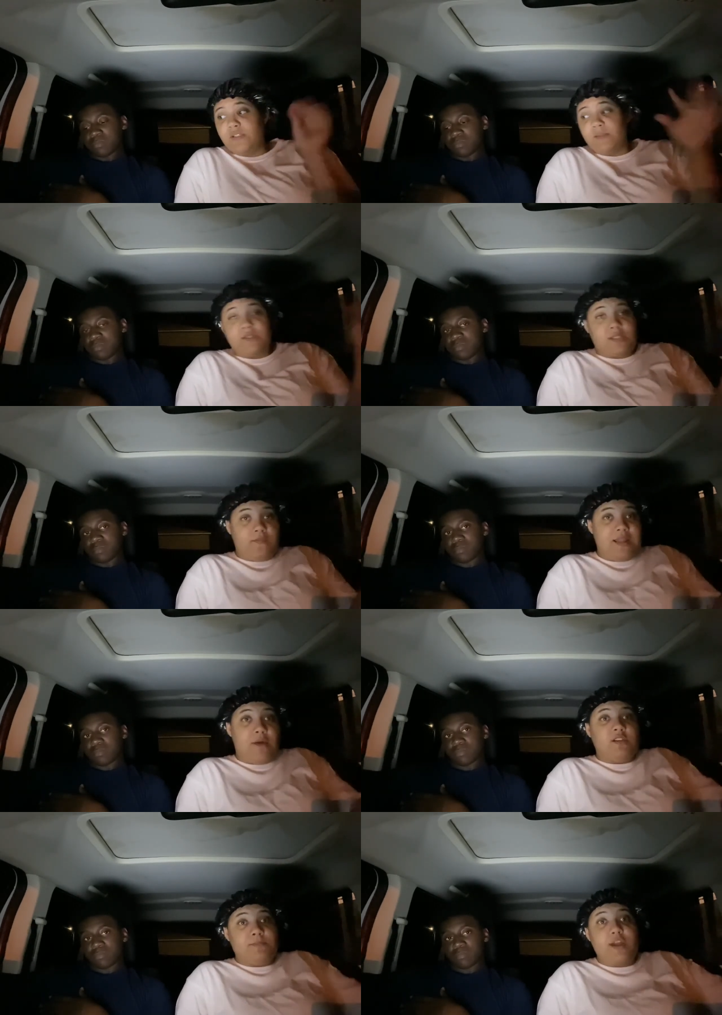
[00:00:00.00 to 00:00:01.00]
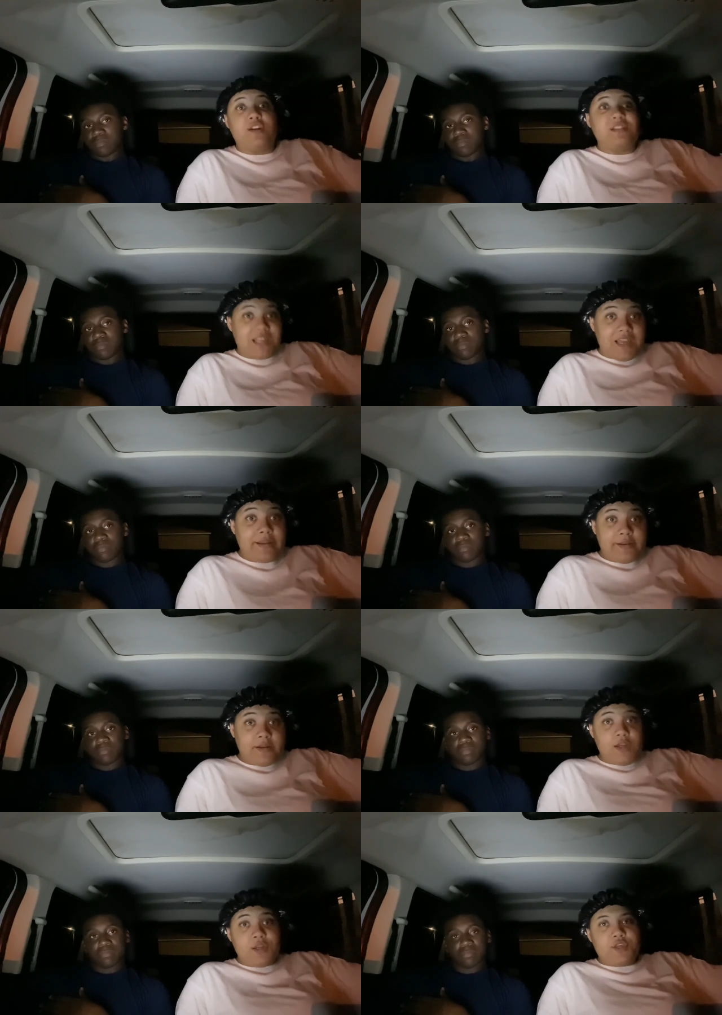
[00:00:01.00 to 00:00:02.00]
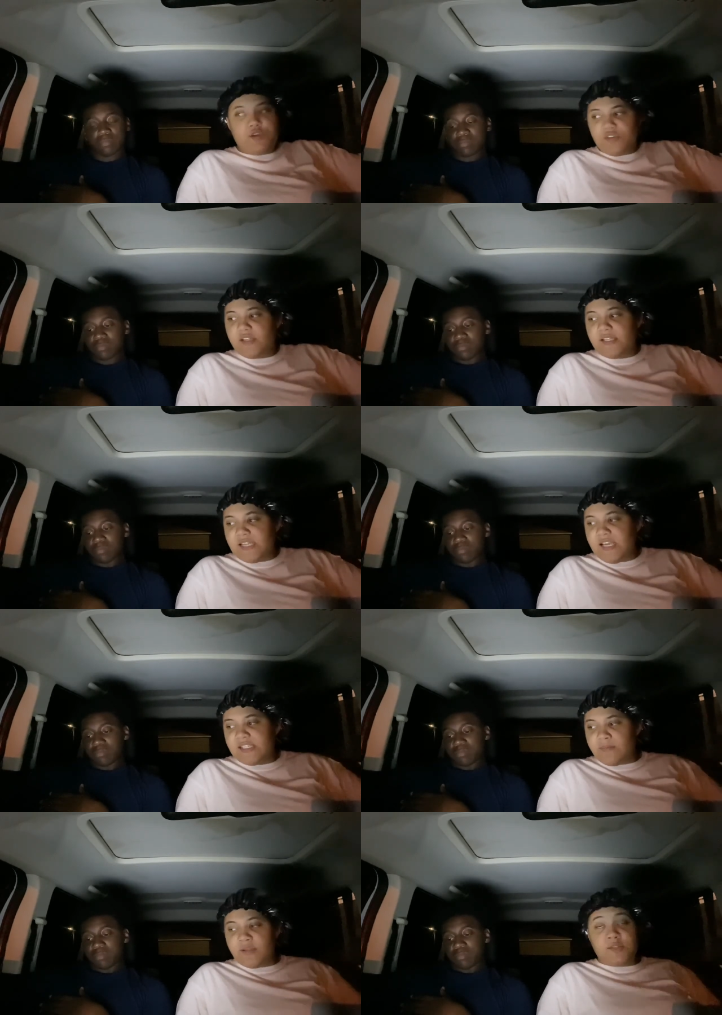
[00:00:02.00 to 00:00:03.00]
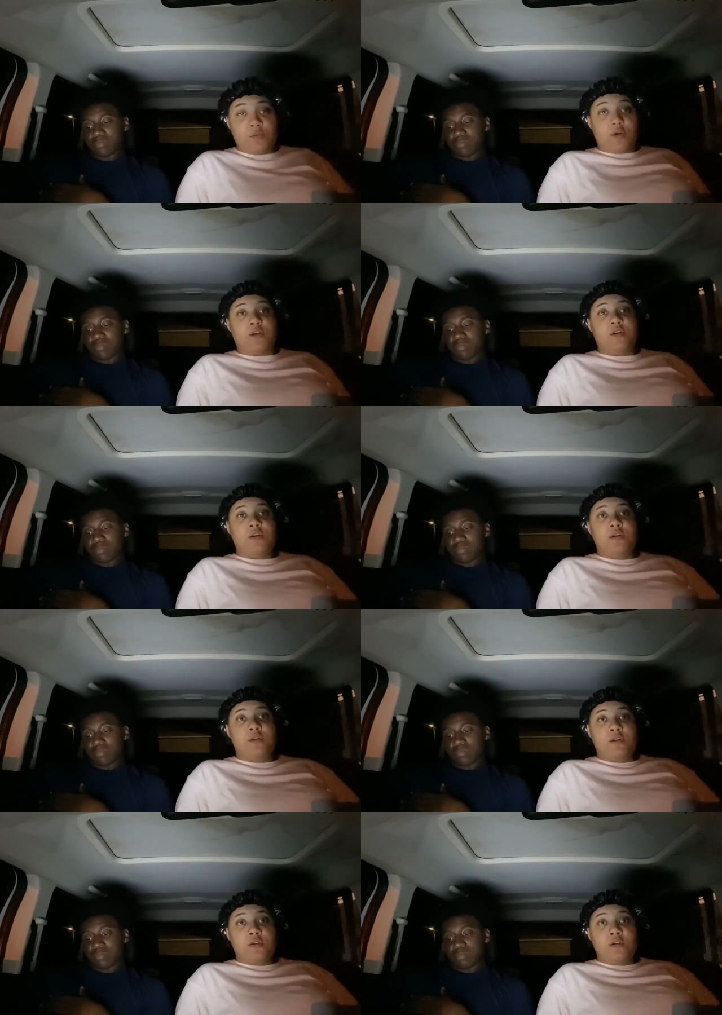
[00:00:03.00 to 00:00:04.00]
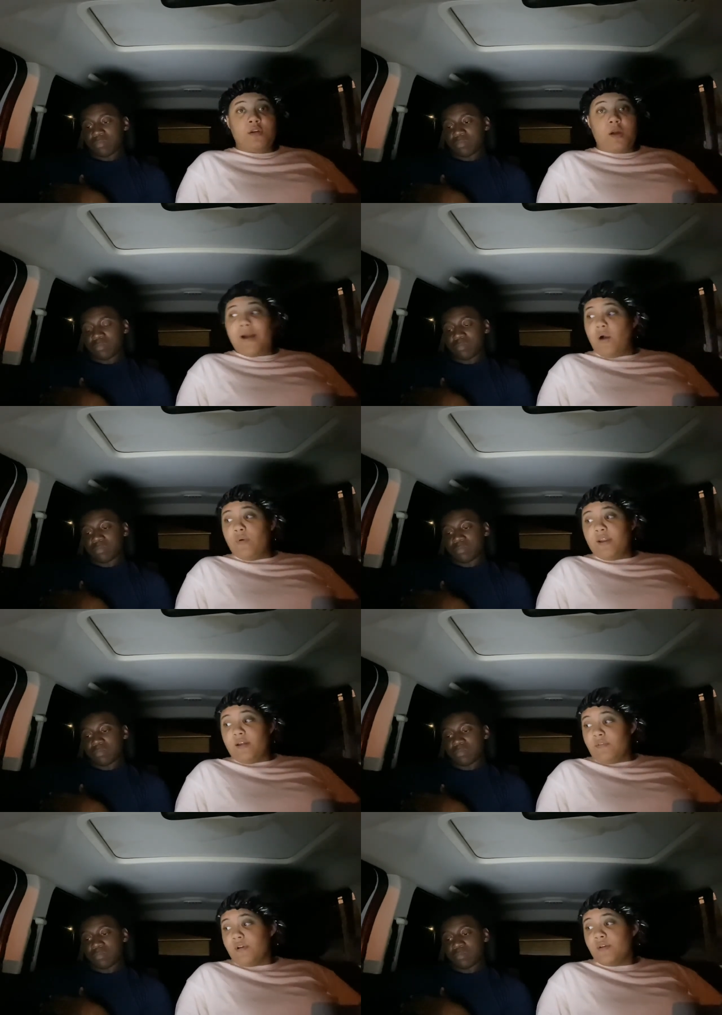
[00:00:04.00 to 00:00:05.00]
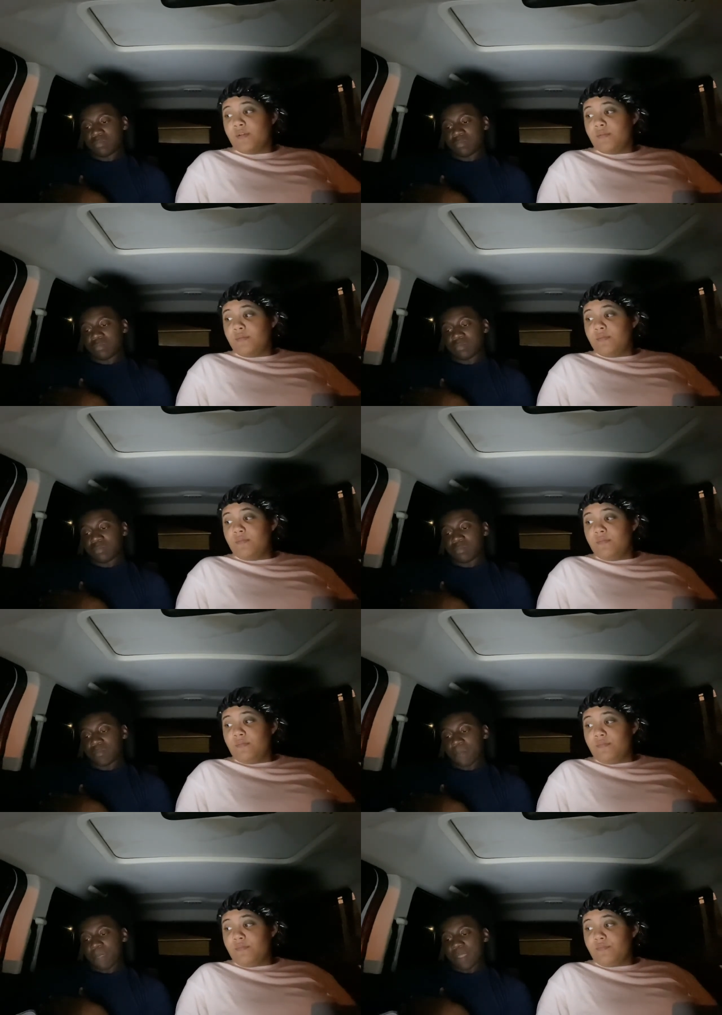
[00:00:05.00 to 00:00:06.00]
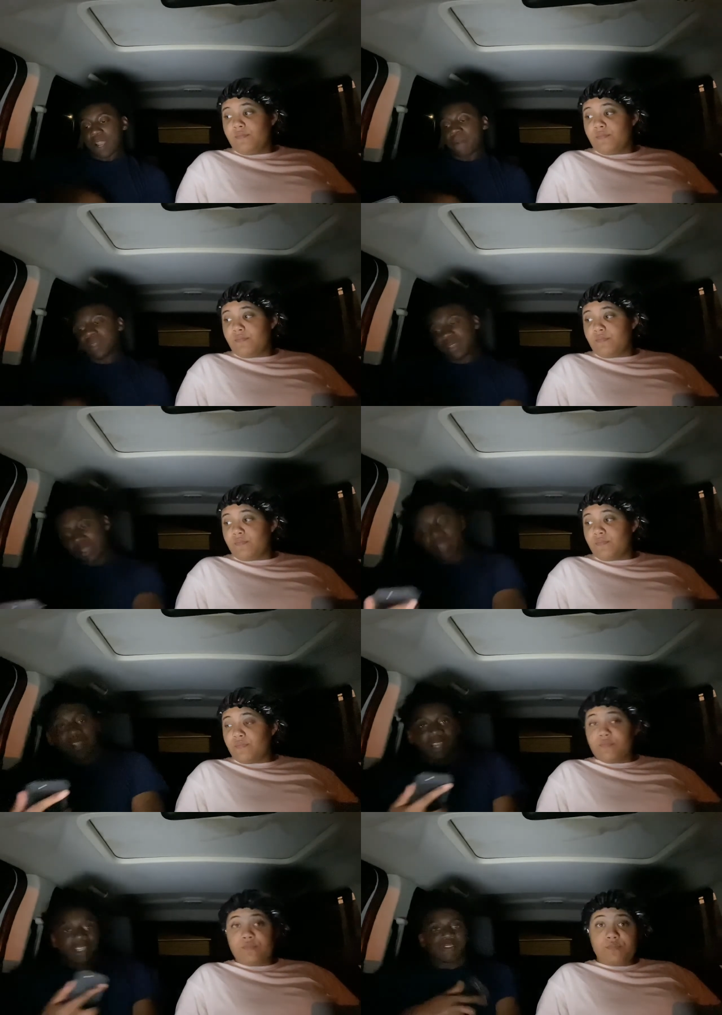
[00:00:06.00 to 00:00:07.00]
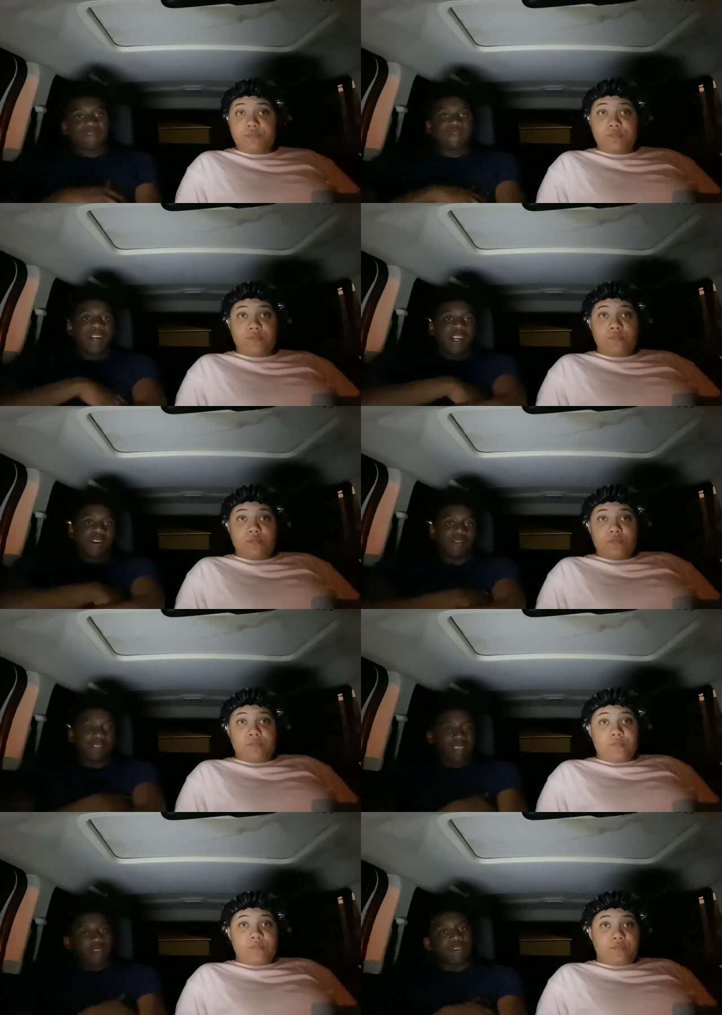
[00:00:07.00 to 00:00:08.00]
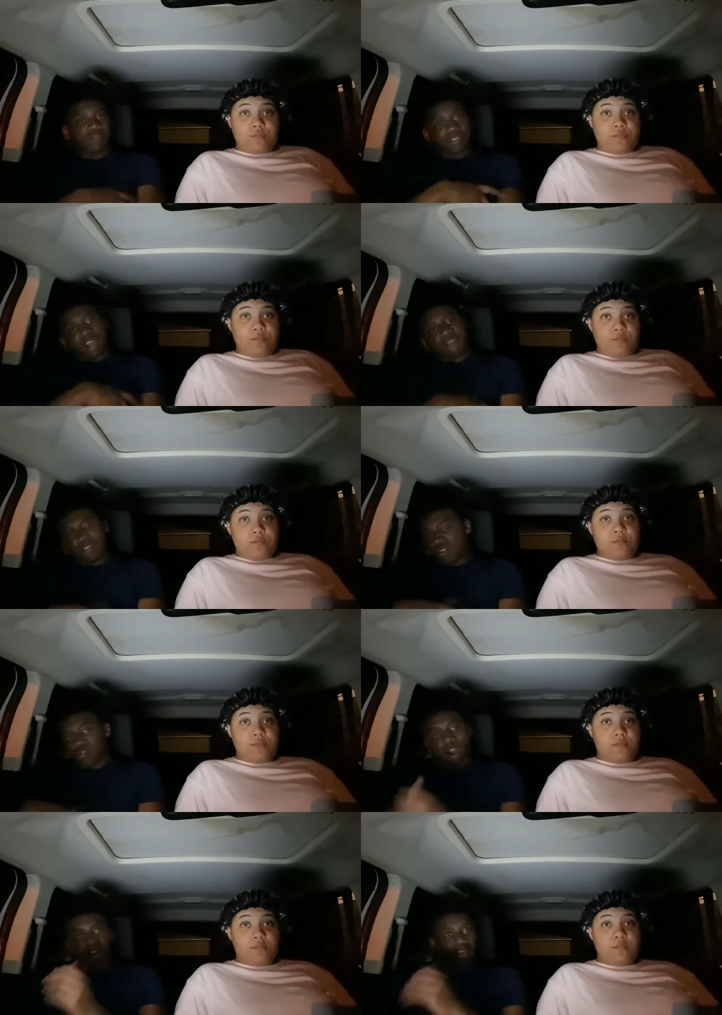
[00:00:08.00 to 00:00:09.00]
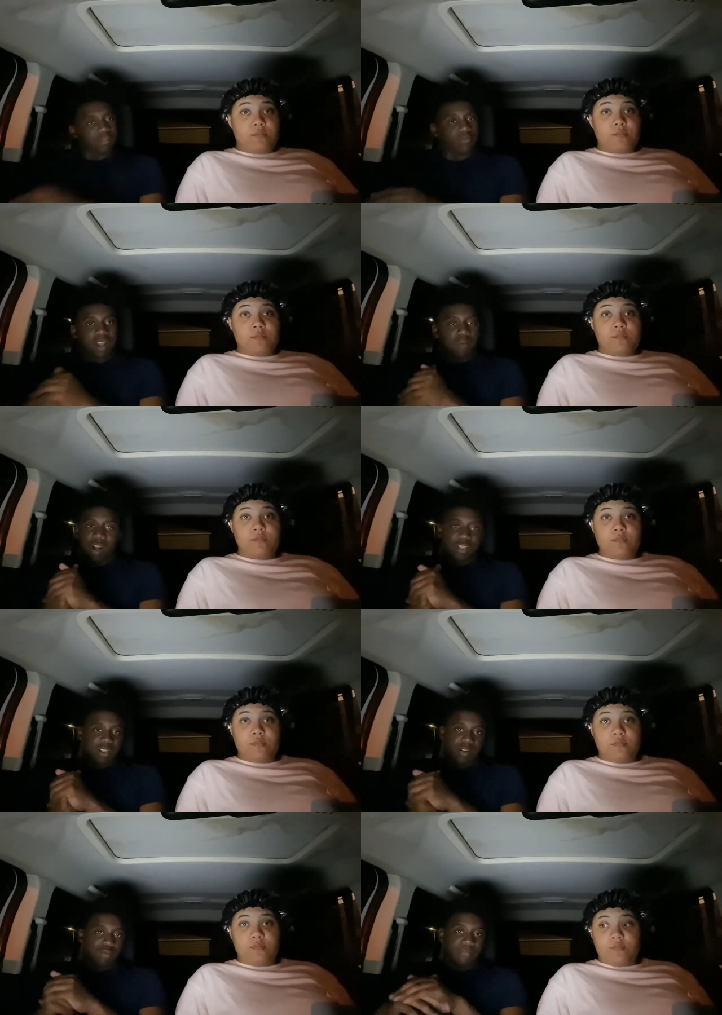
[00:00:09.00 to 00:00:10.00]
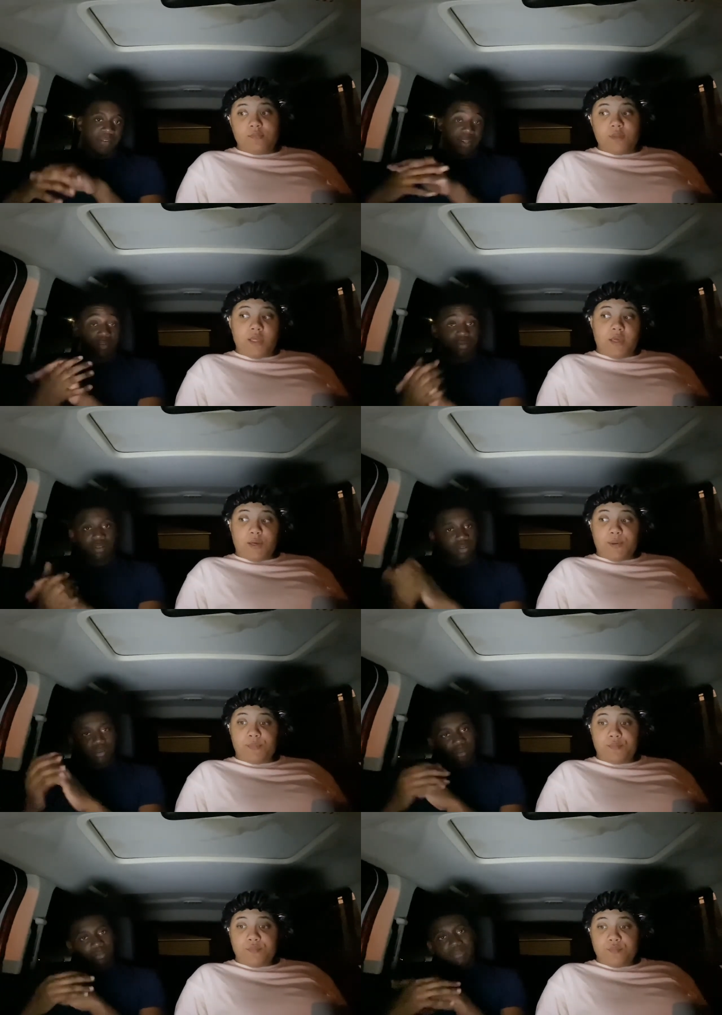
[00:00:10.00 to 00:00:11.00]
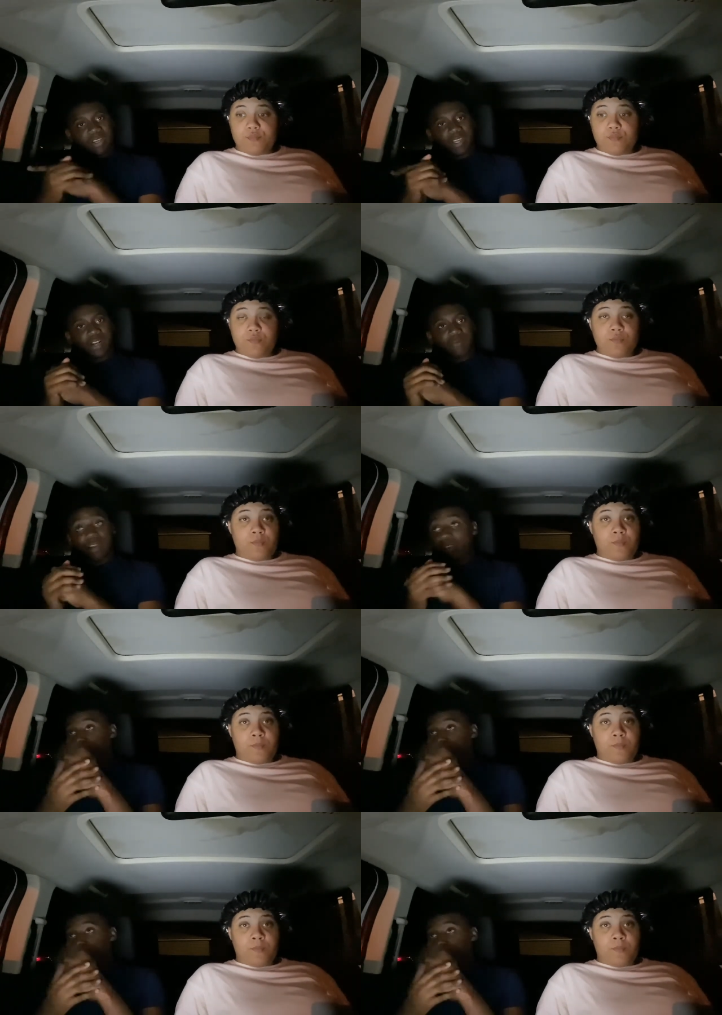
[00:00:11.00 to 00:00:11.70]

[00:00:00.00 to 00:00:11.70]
Speaker 1: stuff that was better said. You should have said something to her about whatever.
Speaker 2: I mean, that's your friend, you know what I'm saying? We're going to start the video right there because we're not watching that whole video. Yeah. But anyway,